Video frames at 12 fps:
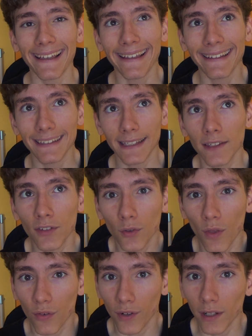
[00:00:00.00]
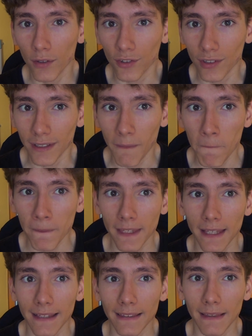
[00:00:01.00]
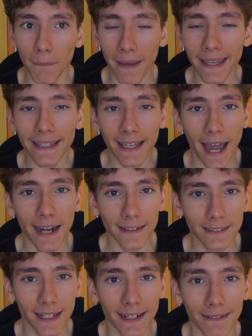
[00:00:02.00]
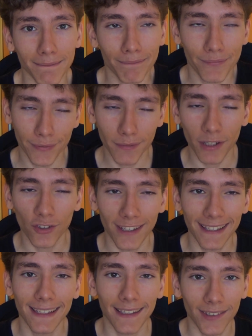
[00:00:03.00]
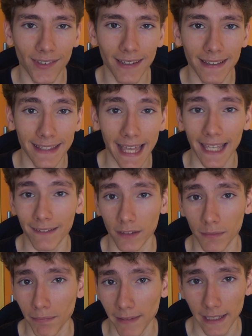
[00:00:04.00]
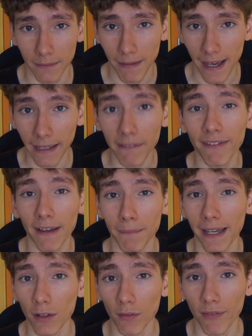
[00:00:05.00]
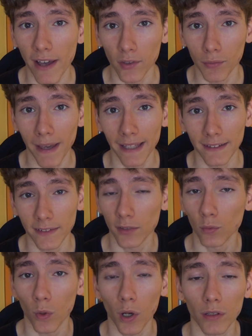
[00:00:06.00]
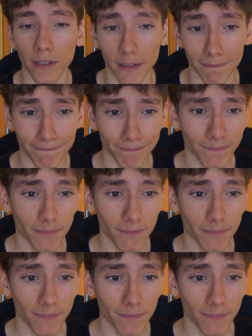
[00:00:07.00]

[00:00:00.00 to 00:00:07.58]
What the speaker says: In this new trilogy, the main character pretty much is David, played by Michael Fassbender and Walter.